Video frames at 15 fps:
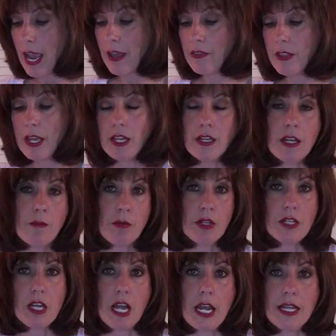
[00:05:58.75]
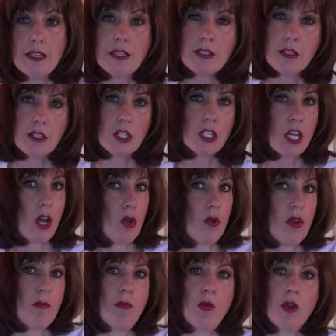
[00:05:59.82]
And then number 9, this is
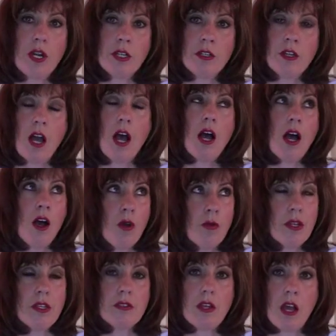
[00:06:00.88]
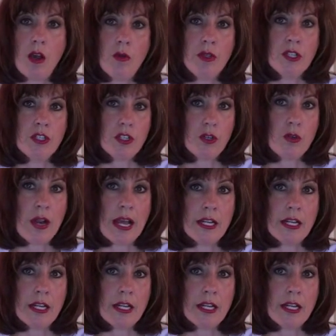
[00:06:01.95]
so important. Always, always show